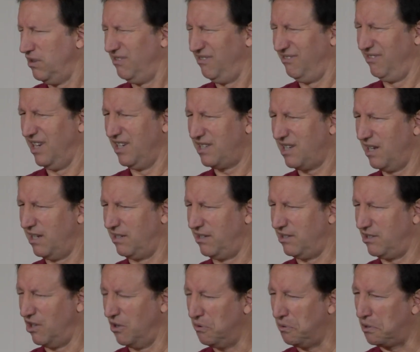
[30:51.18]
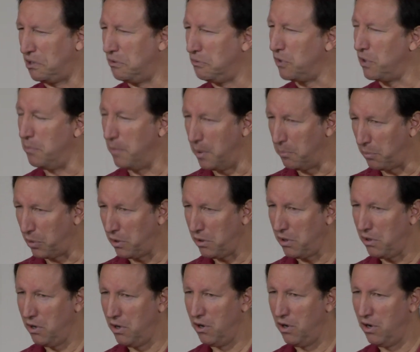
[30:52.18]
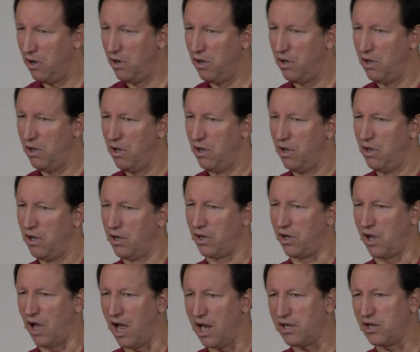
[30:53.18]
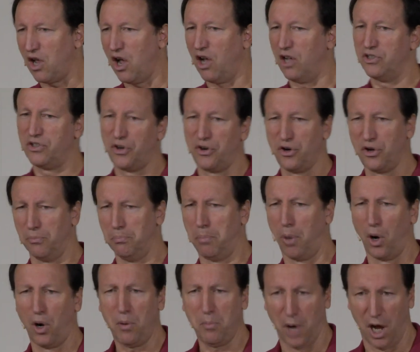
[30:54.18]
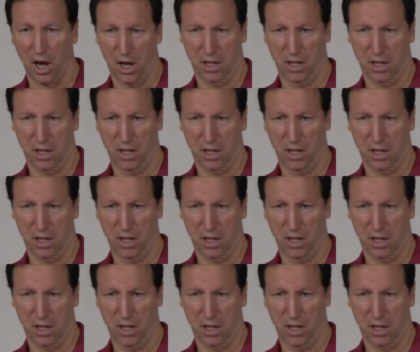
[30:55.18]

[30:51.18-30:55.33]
They said, Don't you remember? God called her to Burma.